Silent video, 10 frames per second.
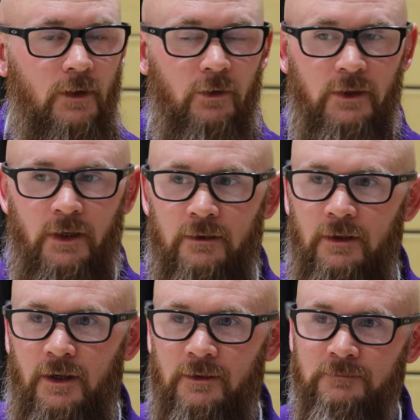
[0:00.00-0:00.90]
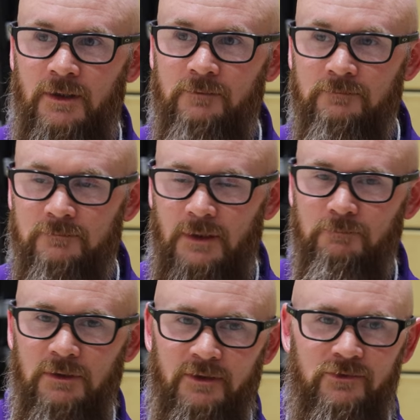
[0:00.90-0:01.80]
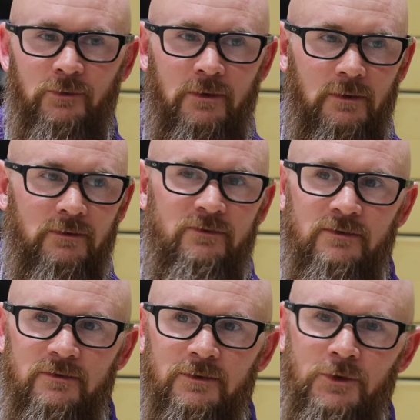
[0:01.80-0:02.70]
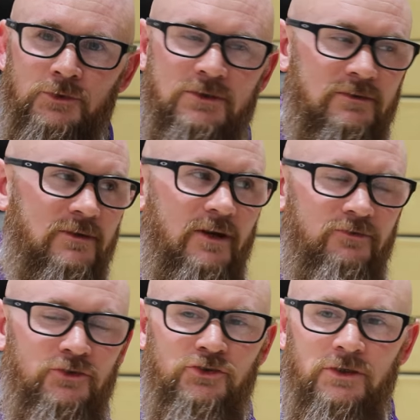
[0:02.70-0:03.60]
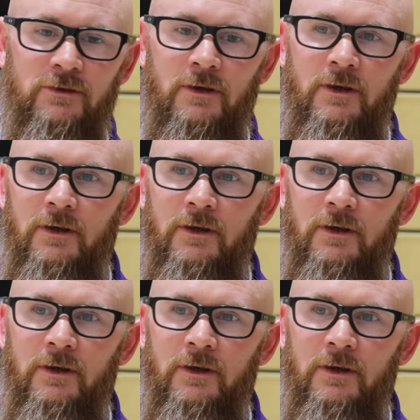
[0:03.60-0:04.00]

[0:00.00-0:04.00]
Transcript: Oh, yeah. I'm blessed with our assistant coaching staff for sure.